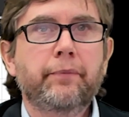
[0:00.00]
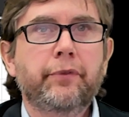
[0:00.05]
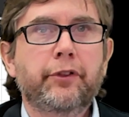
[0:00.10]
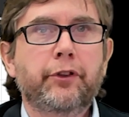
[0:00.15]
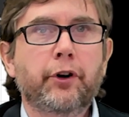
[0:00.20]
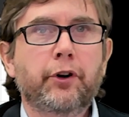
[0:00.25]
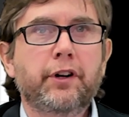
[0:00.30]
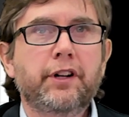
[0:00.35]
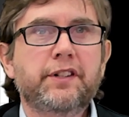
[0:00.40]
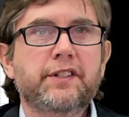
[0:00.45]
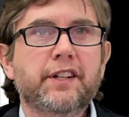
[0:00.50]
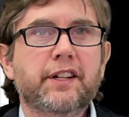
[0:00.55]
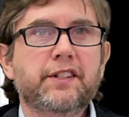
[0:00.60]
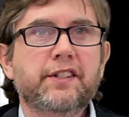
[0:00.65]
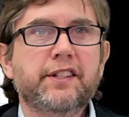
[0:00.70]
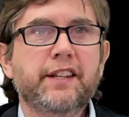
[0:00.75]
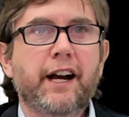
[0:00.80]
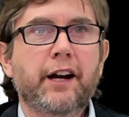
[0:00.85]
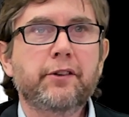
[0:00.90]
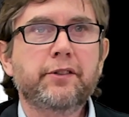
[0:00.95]

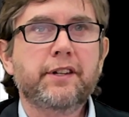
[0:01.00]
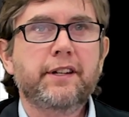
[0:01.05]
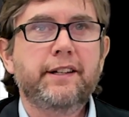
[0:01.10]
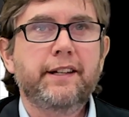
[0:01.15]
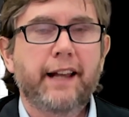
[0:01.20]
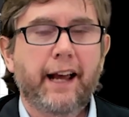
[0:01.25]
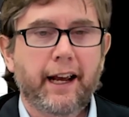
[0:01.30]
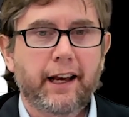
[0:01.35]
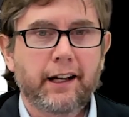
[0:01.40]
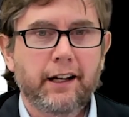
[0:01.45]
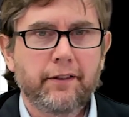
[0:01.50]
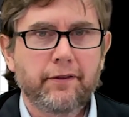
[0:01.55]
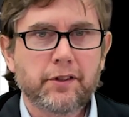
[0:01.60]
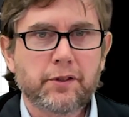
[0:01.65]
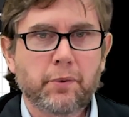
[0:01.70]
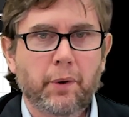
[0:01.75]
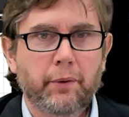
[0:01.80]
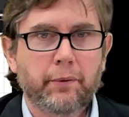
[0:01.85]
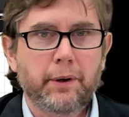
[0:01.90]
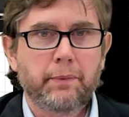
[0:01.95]
36,000 negative is
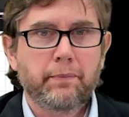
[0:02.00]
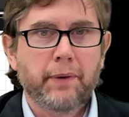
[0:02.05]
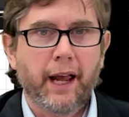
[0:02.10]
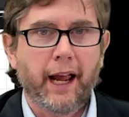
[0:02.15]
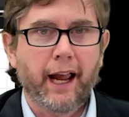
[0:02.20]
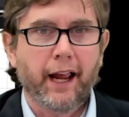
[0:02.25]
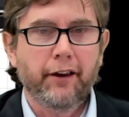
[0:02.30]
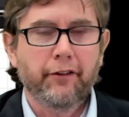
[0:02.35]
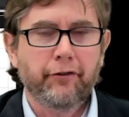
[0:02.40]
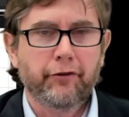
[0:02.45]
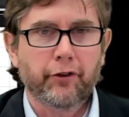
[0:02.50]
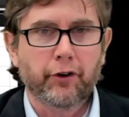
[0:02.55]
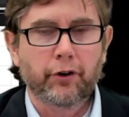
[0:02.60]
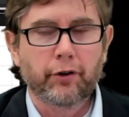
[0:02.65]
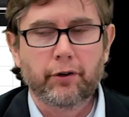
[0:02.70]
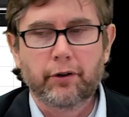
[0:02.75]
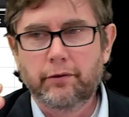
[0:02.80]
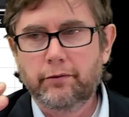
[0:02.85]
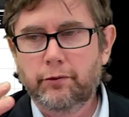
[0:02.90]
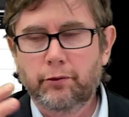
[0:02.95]
what we pay
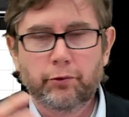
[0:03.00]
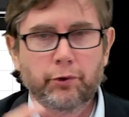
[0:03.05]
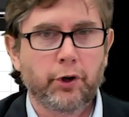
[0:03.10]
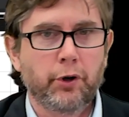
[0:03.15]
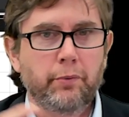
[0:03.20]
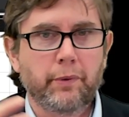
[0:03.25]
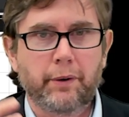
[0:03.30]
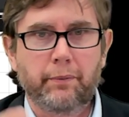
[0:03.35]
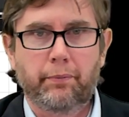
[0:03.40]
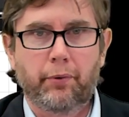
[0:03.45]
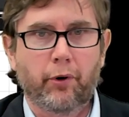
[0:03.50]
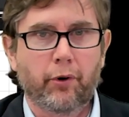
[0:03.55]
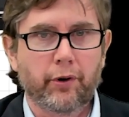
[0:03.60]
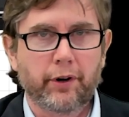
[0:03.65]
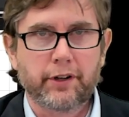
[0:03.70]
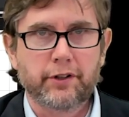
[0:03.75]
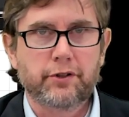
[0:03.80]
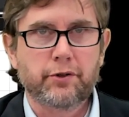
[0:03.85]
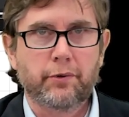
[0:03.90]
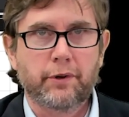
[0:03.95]
for room and board
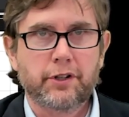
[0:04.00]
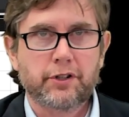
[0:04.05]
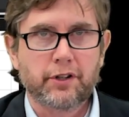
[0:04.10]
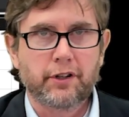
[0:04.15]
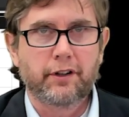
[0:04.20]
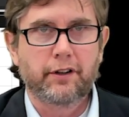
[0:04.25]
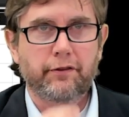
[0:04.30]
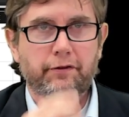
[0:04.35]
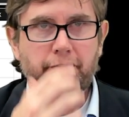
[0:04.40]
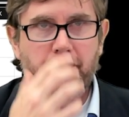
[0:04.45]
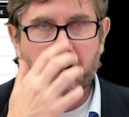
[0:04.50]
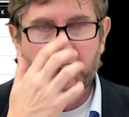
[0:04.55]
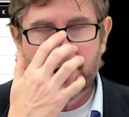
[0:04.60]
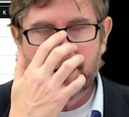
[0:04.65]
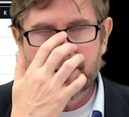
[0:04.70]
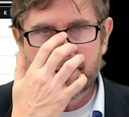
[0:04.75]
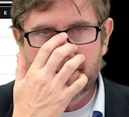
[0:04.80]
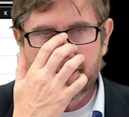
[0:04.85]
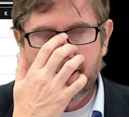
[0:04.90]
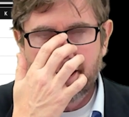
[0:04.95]
and tuition and
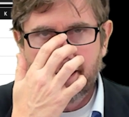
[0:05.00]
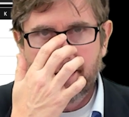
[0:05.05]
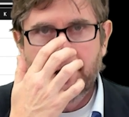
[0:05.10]
fees.